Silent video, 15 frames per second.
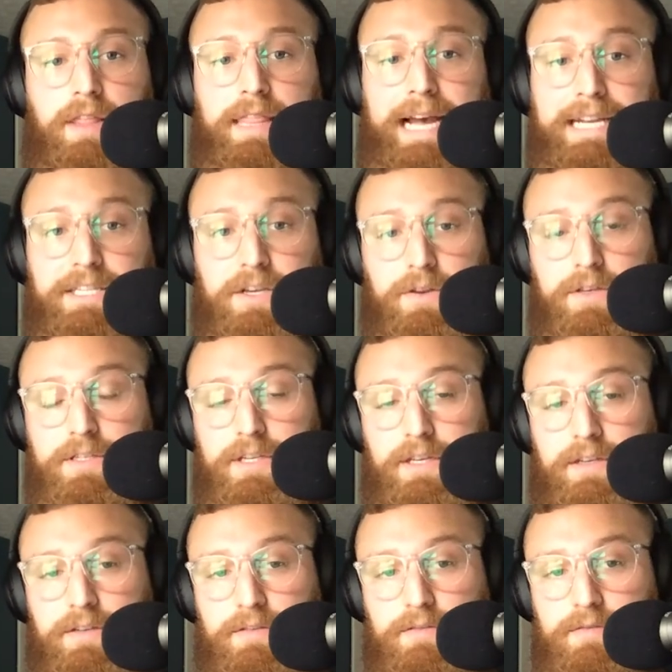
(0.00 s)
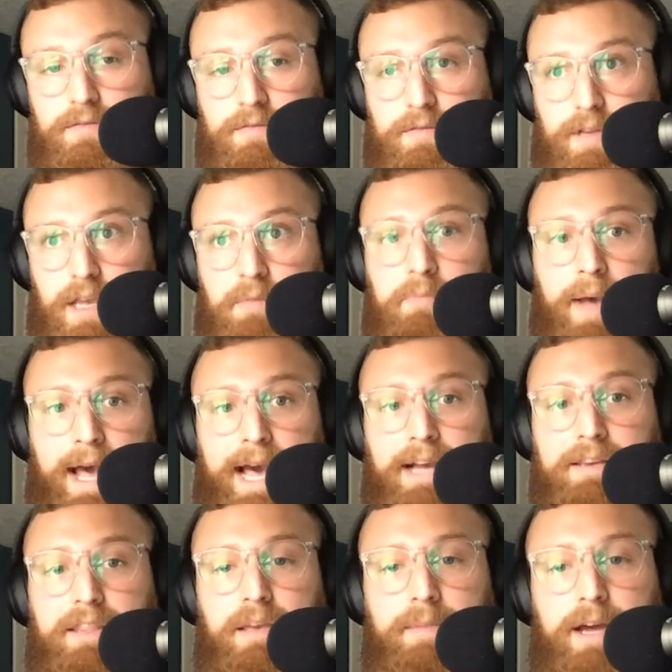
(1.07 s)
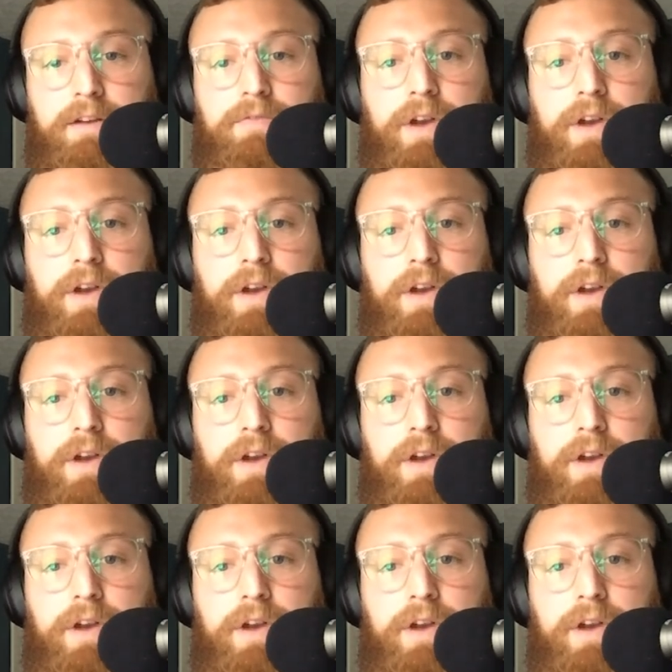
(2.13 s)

that's going to impact the amount